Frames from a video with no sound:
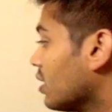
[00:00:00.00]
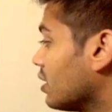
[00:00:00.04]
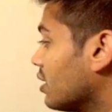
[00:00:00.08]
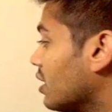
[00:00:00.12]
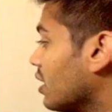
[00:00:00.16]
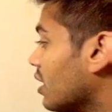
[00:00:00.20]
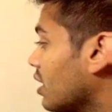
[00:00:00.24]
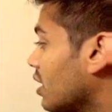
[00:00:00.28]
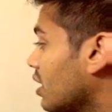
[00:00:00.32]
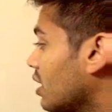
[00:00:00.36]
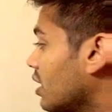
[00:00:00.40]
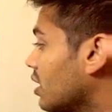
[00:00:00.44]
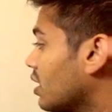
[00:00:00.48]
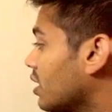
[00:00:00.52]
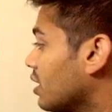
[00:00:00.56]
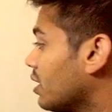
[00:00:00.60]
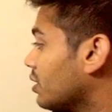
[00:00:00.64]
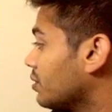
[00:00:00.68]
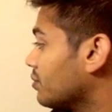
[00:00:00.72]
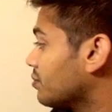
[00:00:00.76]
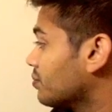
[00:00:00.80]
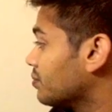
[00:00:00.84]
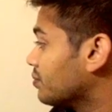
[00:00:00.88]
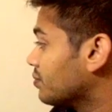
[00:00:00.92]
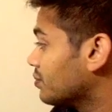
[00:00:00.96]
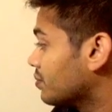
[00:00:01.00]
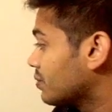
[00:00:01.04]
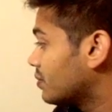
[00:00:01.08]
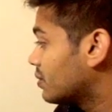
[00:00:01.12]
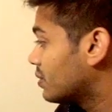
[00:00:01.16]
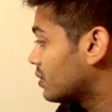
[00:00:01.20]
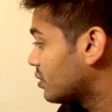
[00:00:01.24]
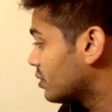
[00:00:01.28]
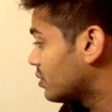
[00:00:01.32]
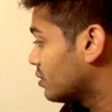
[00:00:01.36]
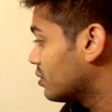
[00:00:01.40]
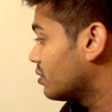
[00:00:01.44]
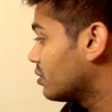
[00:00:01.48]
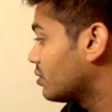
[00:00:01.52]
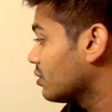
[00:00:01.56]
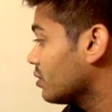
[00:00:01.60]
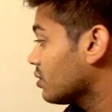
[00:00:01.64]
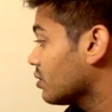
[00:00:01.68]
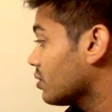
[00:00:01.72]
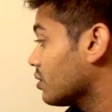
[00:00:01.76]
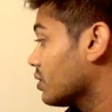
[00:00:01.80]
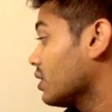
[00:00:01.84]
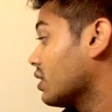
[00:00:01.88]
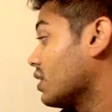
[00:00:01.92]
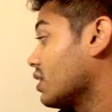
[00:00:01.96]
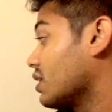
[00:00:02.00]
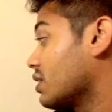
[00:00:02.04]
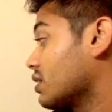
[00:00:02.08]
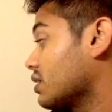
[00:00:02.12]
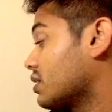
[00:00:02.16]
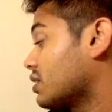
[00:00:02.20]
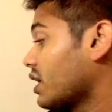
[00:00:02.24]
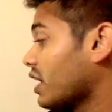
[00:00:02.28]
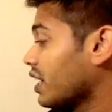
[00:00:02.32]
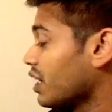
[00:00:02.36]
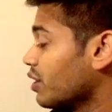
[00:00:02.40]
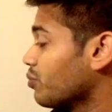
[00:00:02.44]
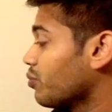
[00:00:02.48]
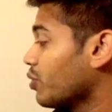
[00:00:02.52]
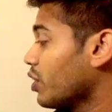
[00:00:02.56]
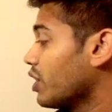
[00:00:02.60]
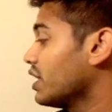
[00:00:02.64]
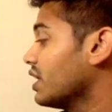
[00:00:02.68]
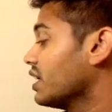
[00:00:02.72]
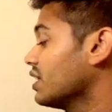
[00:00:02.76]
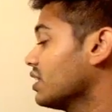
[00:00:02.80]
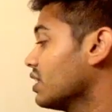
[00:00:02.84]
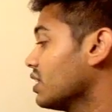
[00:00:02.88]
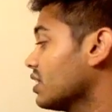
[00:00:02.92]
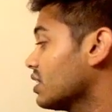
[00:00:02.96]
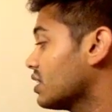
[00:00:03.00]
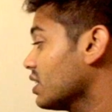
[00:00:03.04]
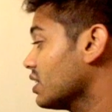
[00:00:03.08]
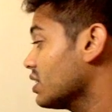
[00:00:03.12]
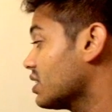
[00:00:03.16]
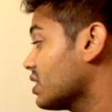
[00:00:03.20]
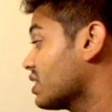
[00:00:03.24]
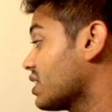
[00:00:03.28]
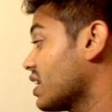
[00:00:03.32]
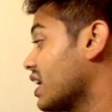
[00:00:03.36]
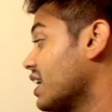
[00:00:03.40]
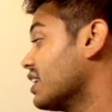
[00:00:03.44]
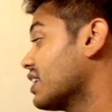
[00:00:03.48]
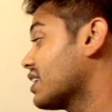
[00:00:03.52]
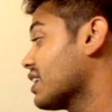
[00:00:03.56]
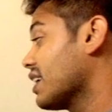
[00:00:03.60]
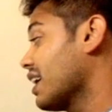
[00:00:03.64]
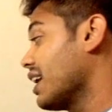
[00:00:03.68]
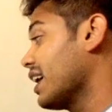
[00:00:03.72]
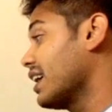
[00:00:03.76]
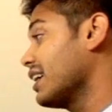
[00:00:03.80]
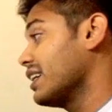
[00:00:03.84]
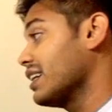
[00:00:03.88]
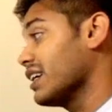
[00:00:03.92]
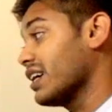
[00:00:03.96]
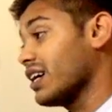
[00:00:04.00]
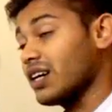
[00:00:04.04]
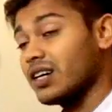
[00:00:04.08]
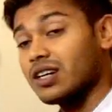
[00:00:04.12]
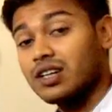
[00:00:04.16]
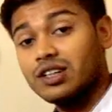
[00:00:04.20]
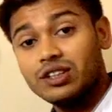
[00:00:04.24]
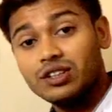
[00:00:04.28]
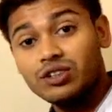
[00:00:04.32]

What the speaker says: The second point in this is central idea.